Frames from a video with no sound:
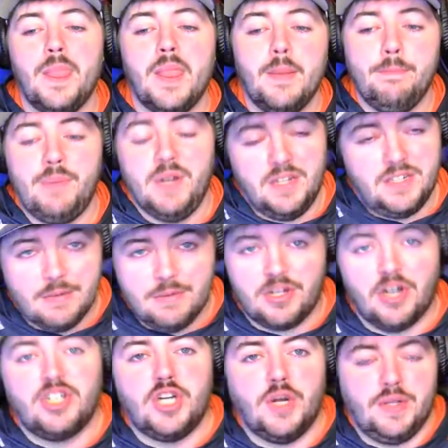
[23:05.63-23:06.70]
but it's time to
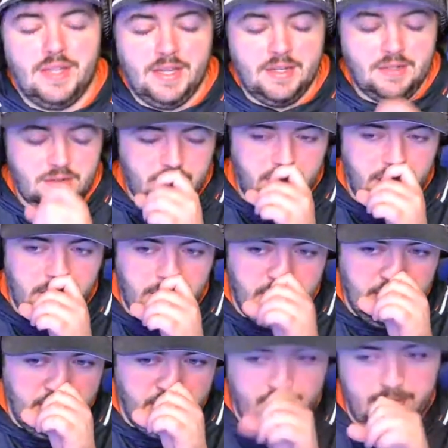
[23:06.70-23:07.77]
start showing that.
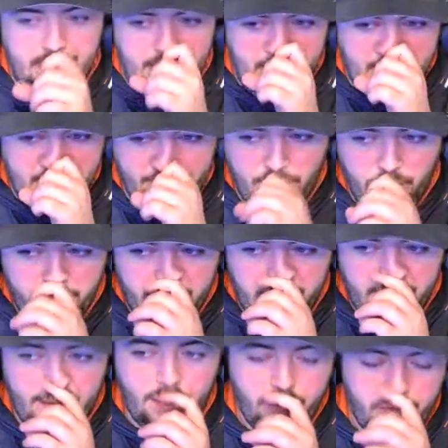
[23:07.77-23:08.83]
And of course, I
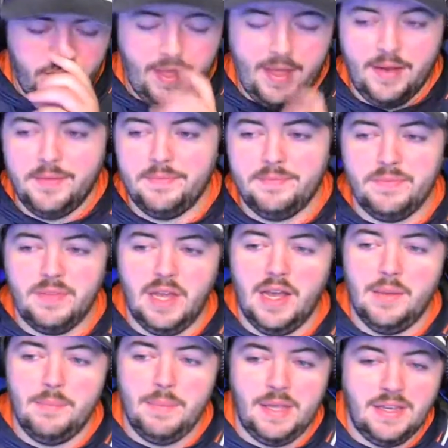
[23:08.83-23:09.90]
know that
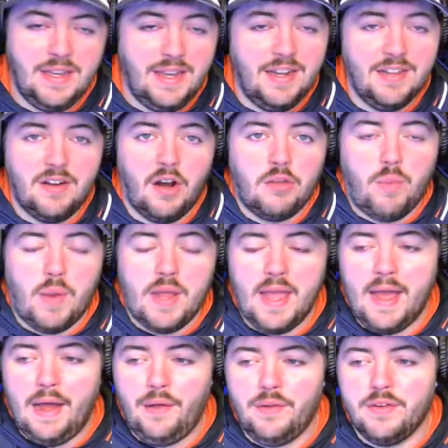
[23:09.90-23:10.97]
Mickey Dean is on his way
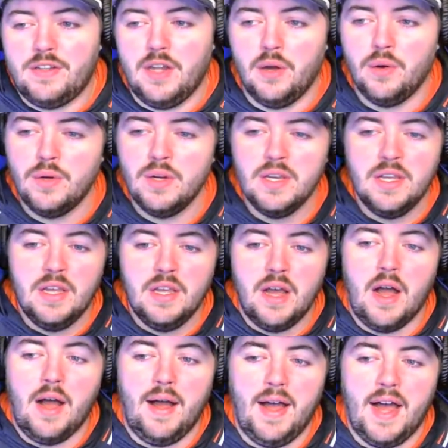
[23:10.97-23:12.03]
out, so
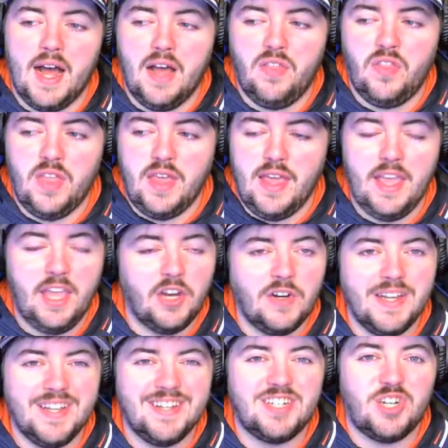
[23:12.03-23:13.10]
the
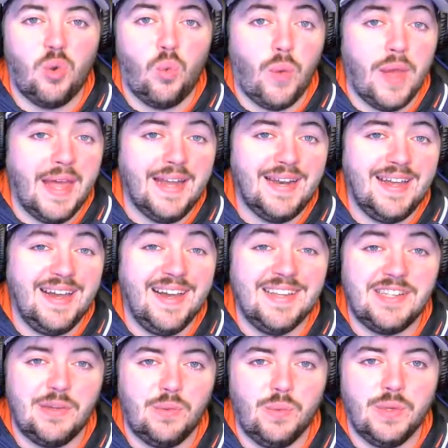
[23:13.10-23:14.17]
eagerness to win
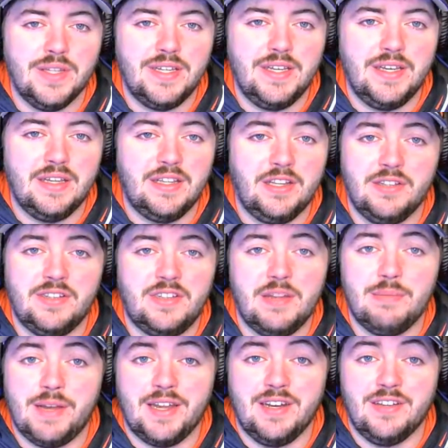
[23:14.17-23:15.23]
it doesn't seem
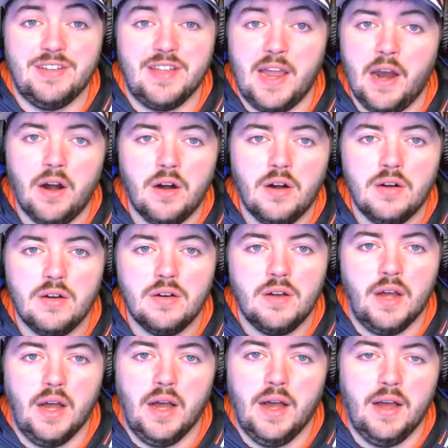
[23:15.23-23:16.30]
like it's there
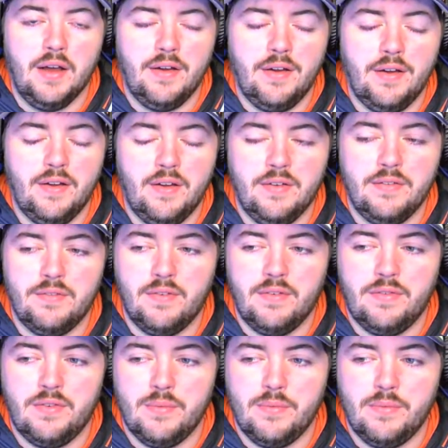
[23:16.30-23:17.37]

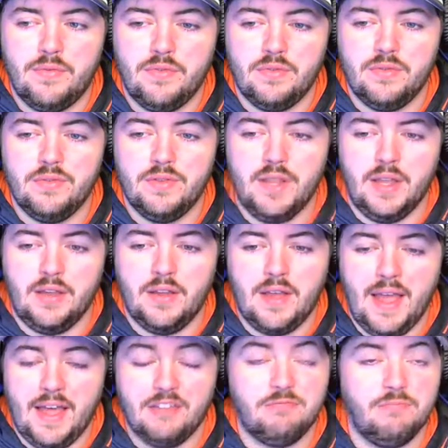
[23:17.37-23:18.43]
for like
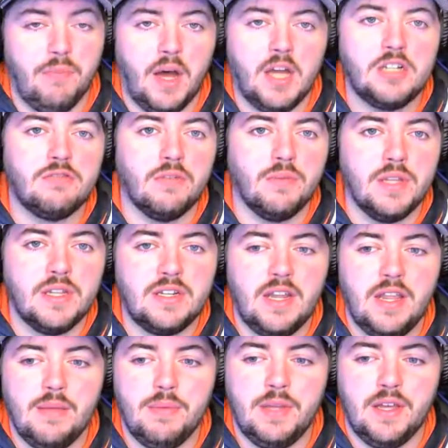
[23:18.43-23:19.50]
as much from this
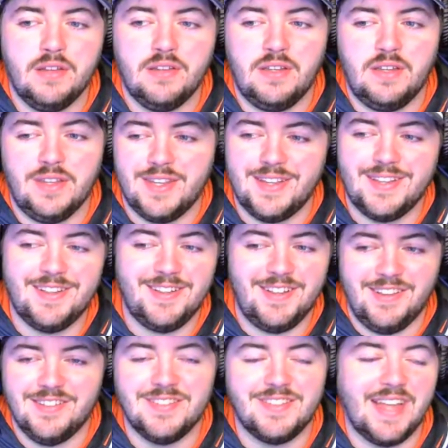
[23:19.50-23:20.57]
team because the
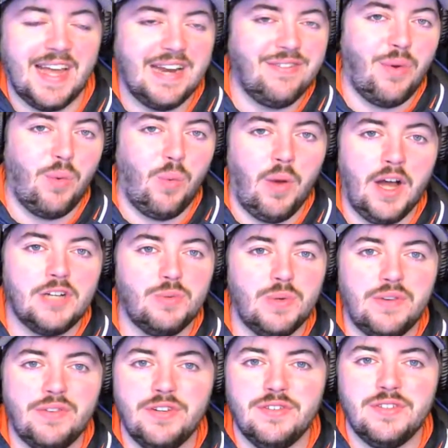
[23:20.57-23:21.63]
season's kind of a wash whenever